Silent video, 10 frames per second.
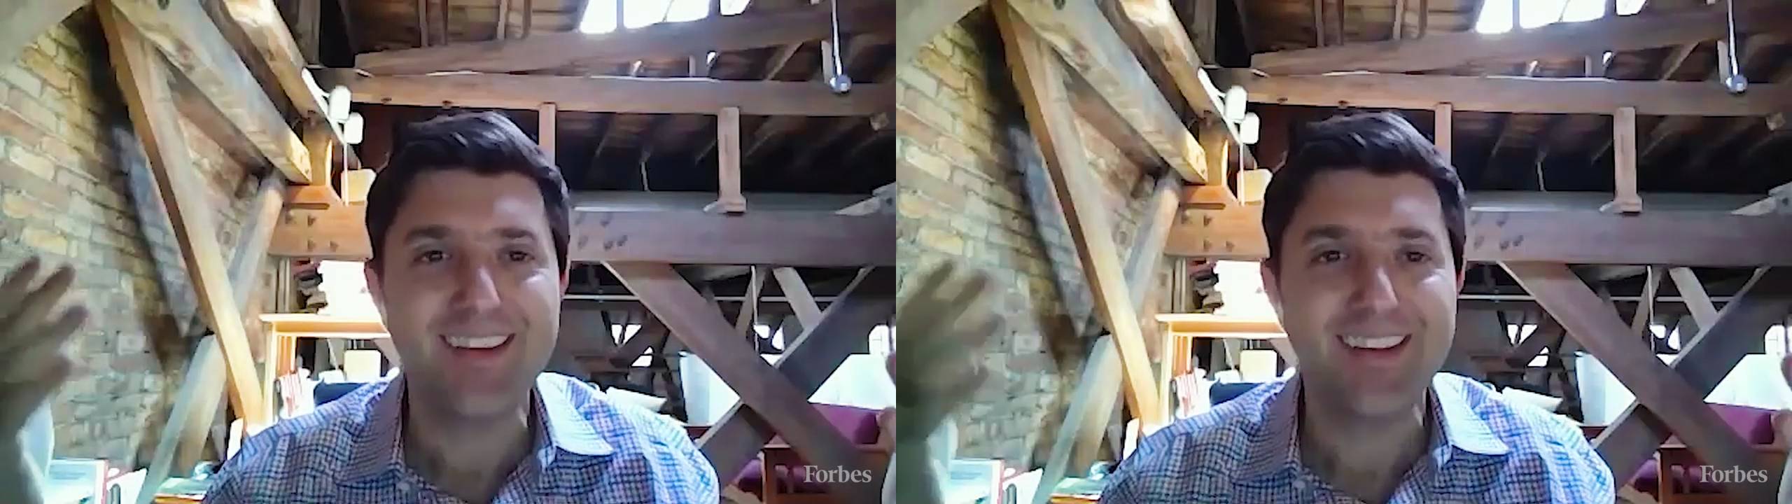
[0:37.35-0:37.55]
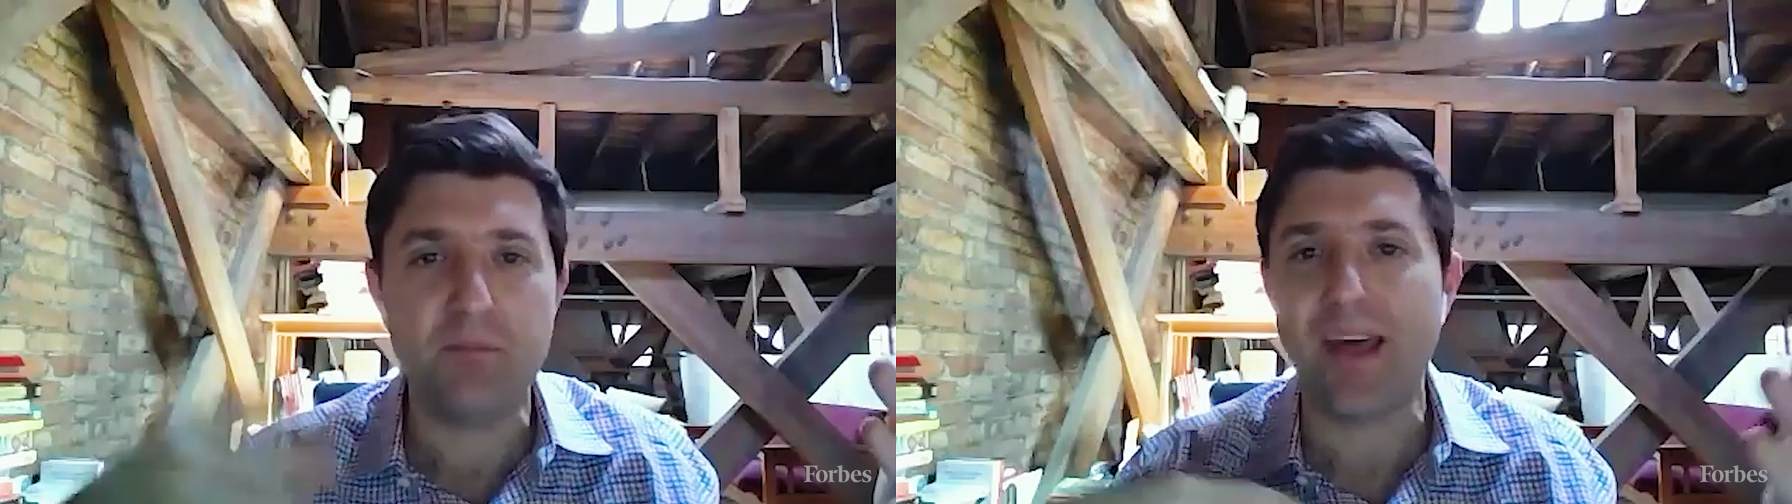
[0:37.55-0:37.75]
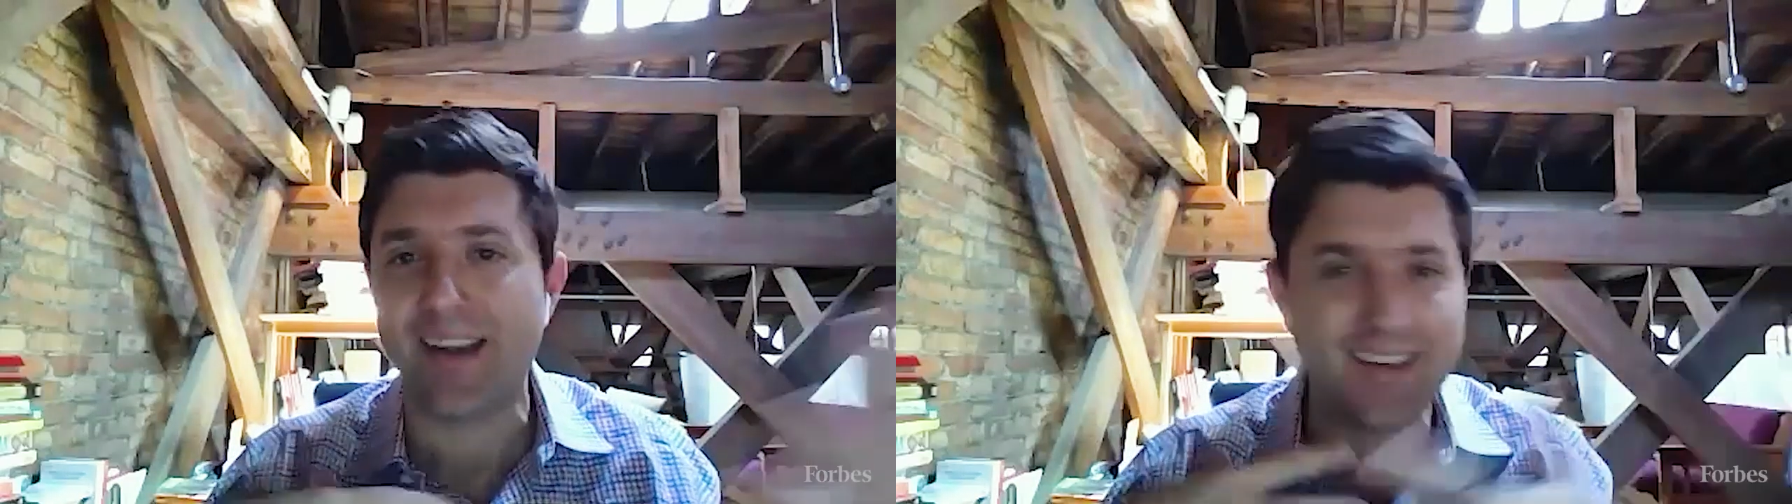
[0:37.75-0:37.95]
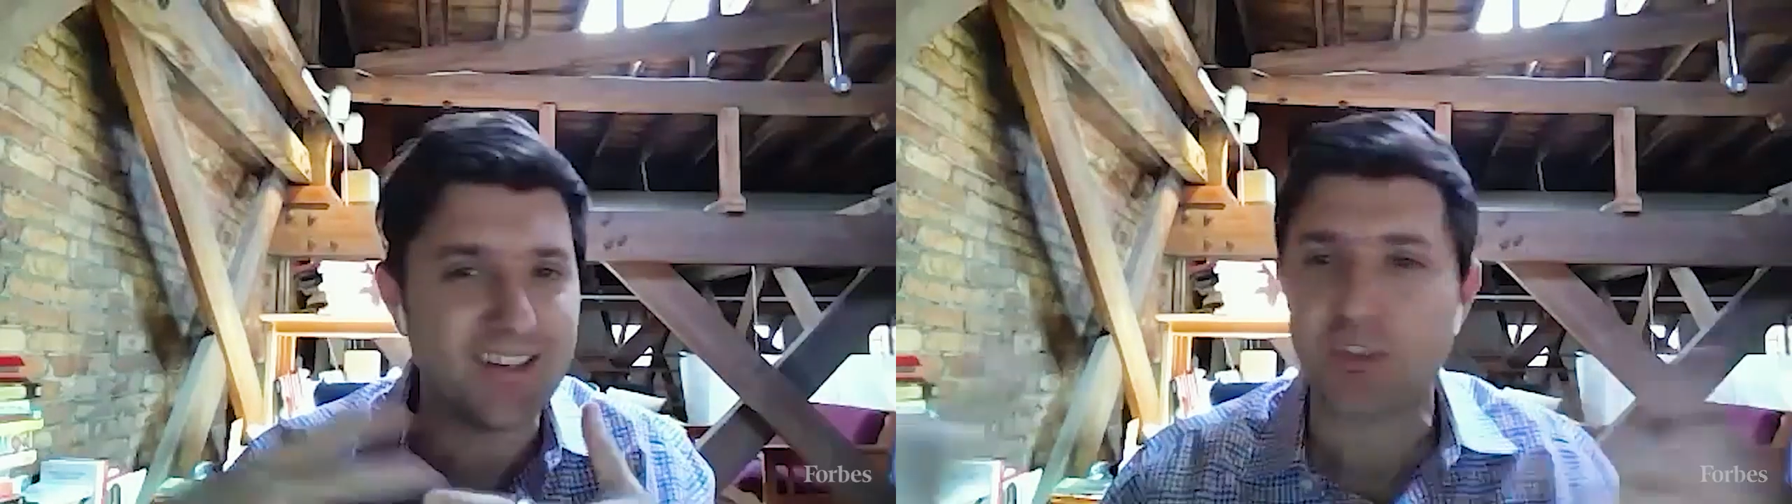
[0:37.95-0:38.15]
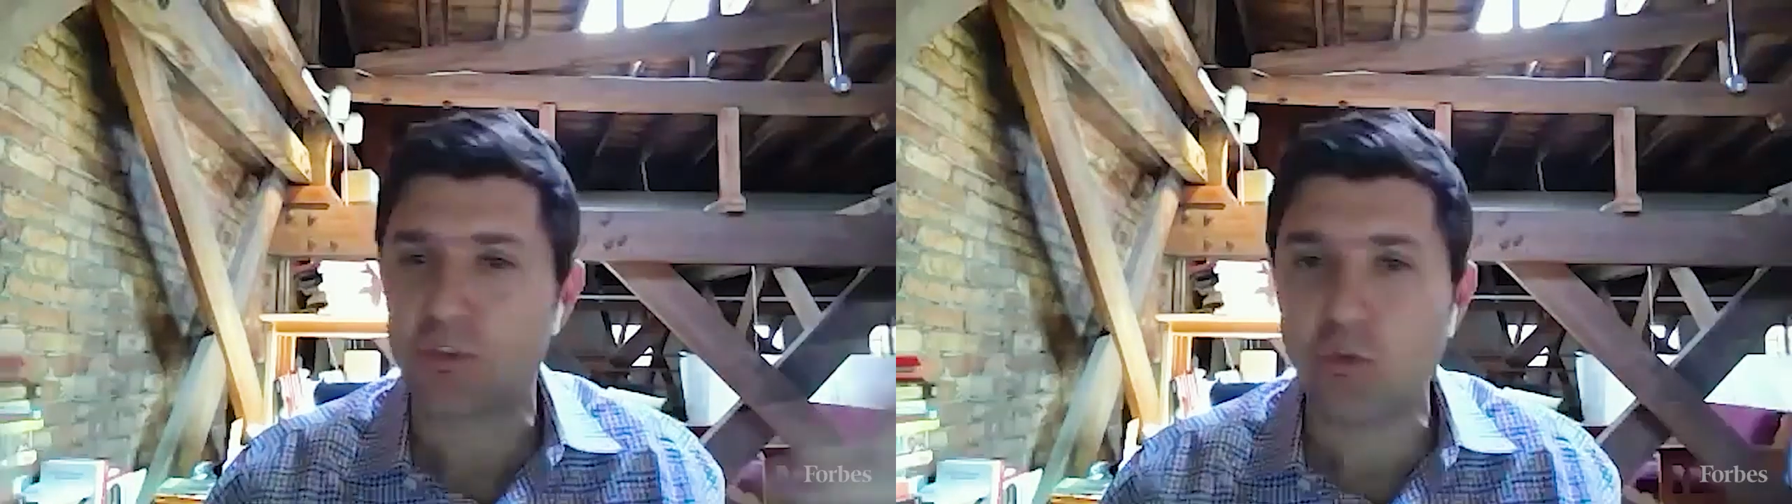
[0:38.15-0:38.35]
embedded in a
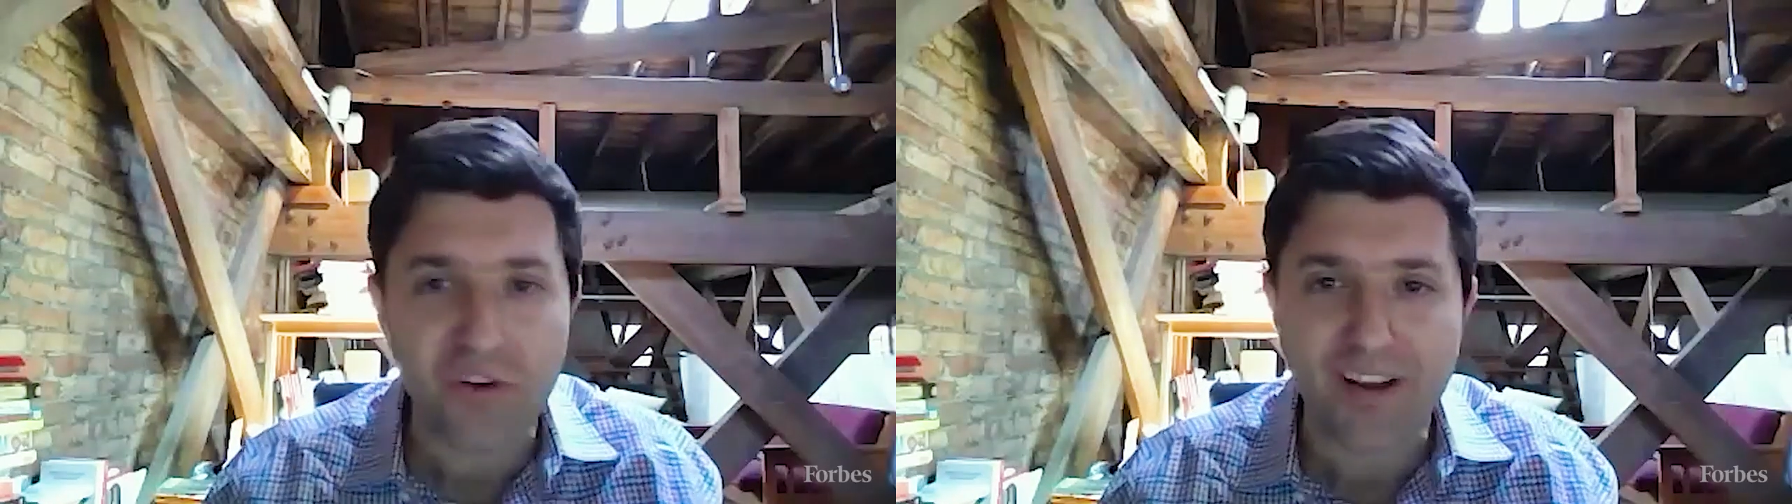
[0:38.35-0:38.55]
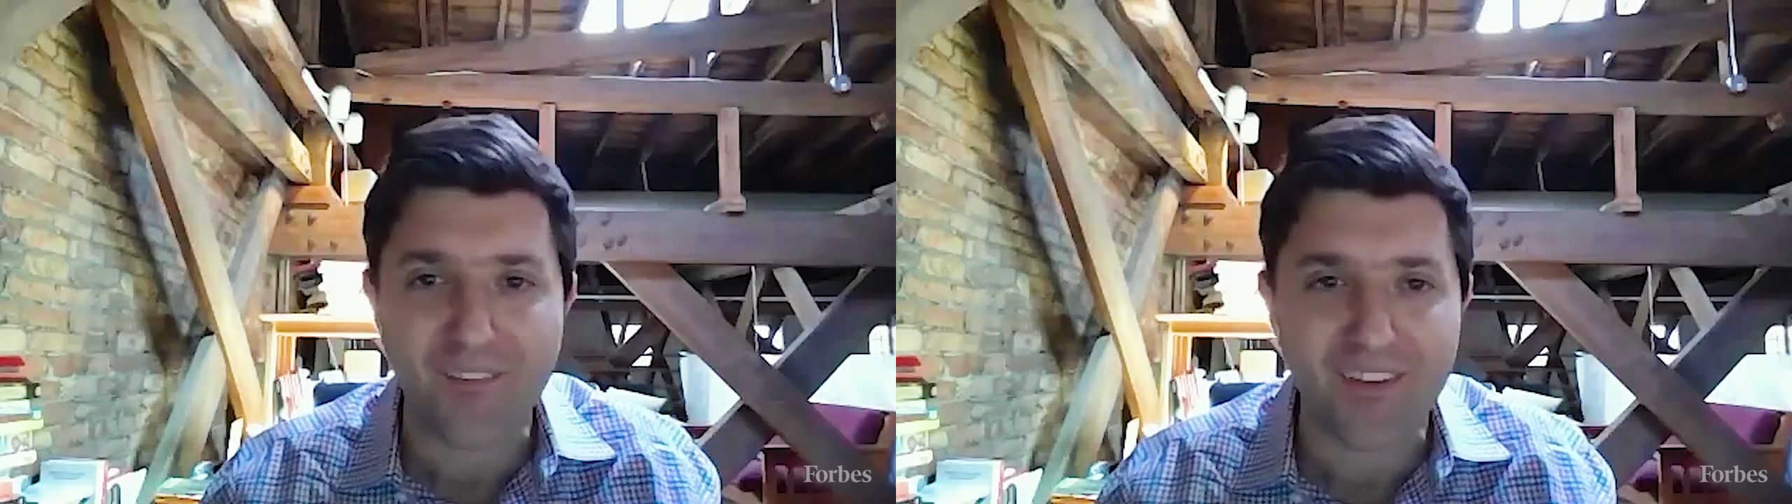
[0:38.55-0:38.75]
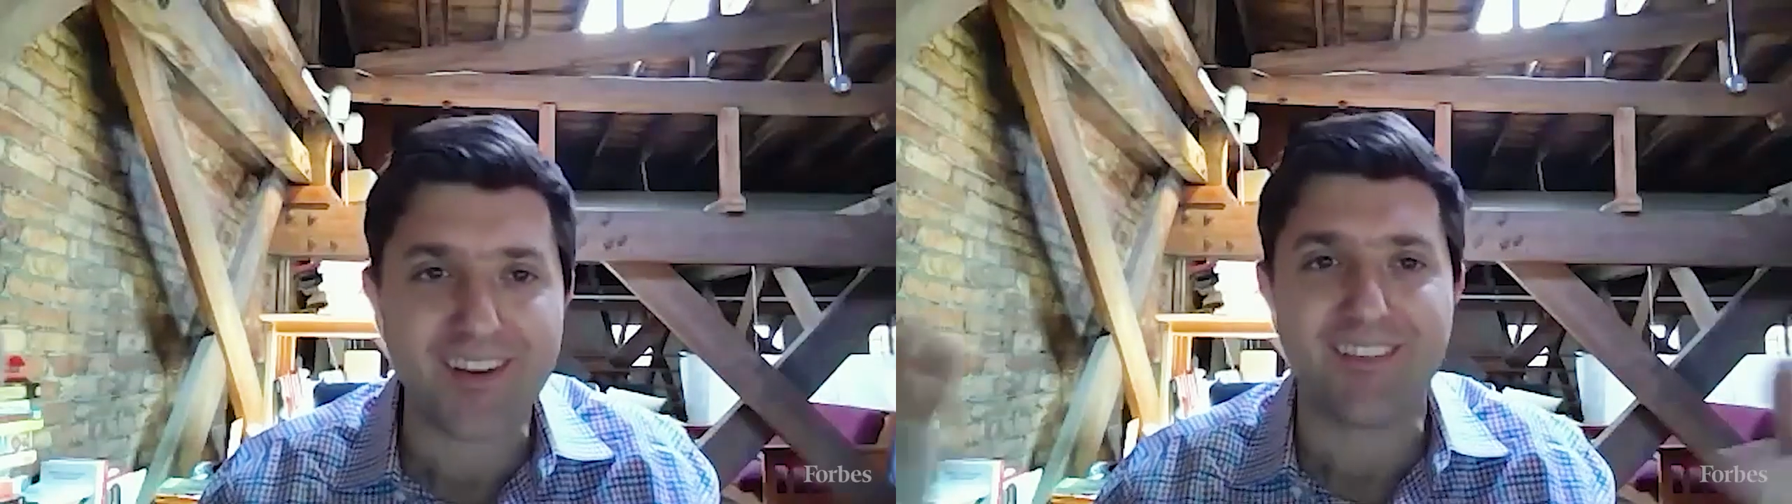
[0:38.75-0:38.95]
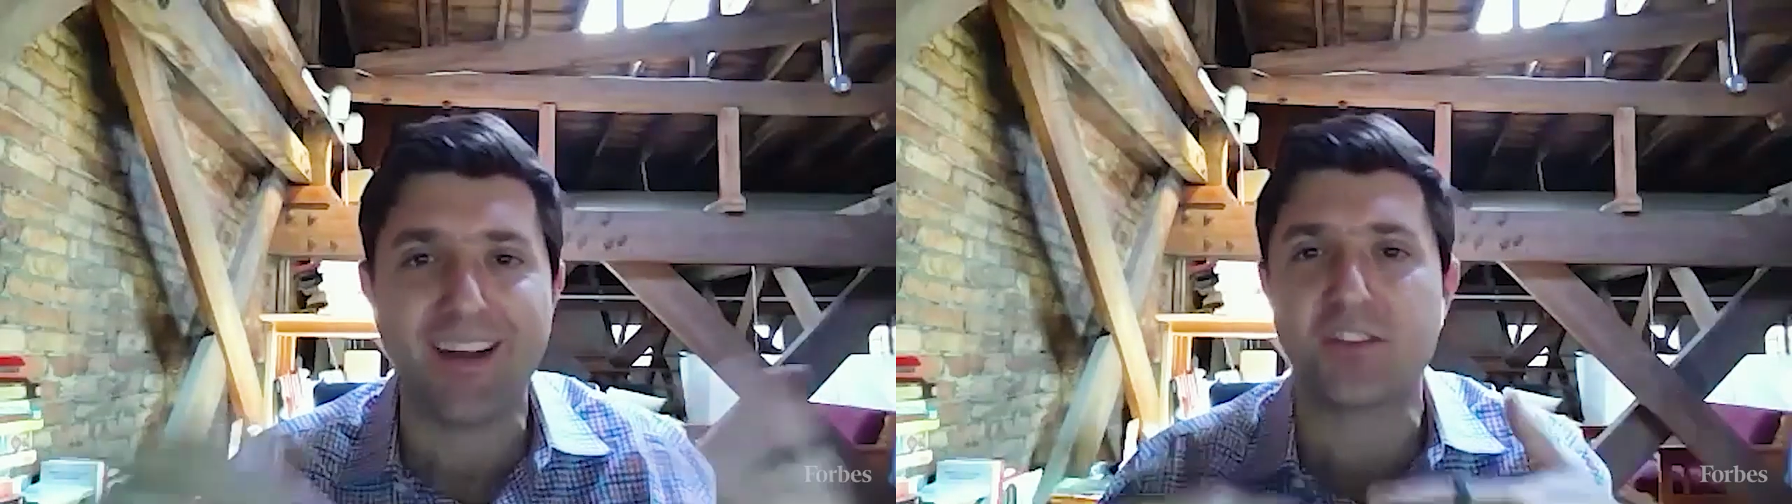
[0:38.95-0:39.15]
scooter network, right?